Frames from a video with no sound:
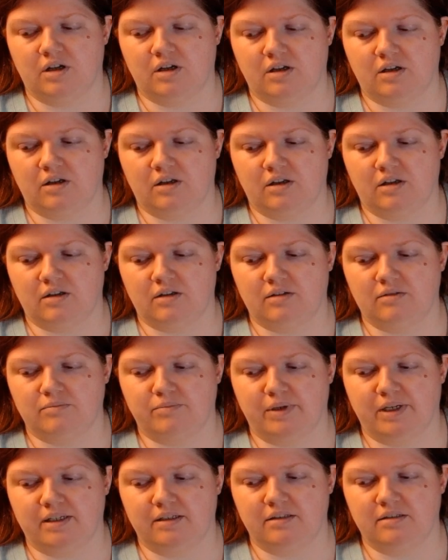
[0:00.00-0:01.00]
Uh,
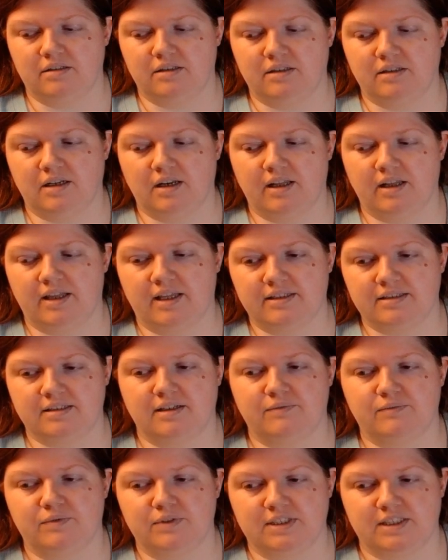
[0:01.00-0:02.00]
but none of that
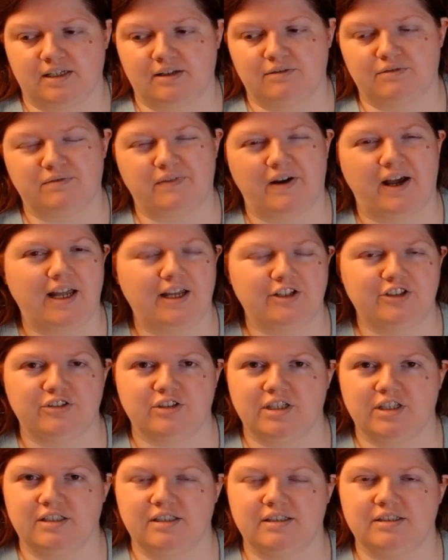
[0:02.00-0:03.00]
stuff was like filed
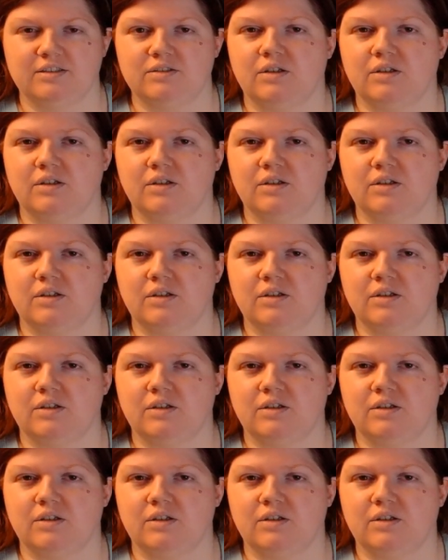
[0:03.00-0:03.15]
or anything,